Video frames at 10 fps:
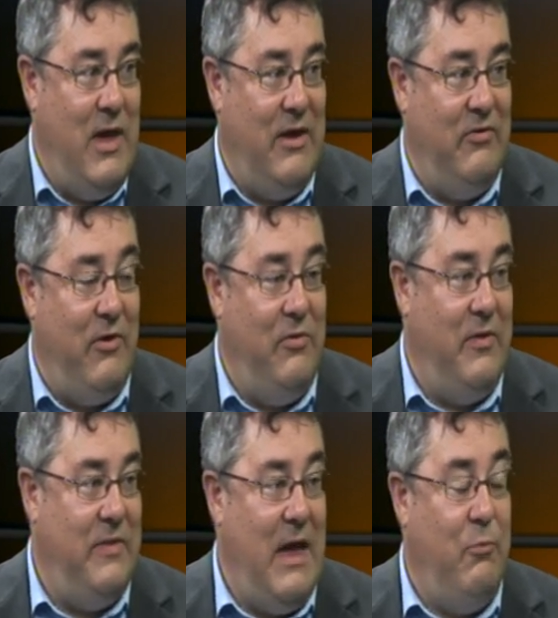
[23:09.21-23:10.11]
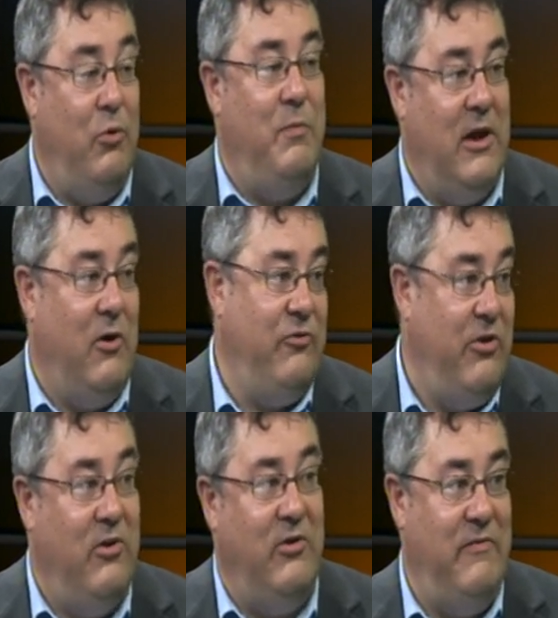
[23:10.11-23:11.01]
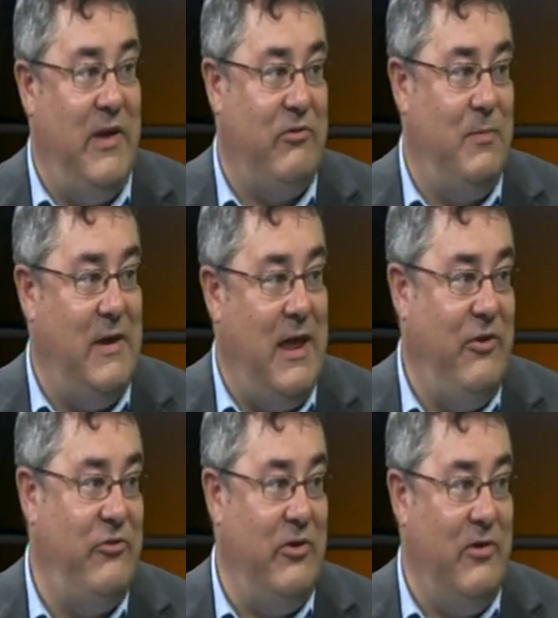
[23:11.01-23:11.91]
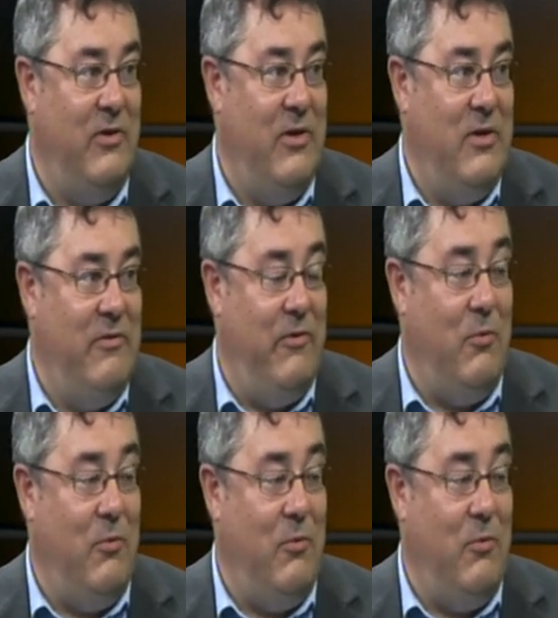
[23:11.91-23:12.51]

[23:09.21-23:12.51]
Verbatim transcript: And so that that would be an alternative explanation mm-hmm.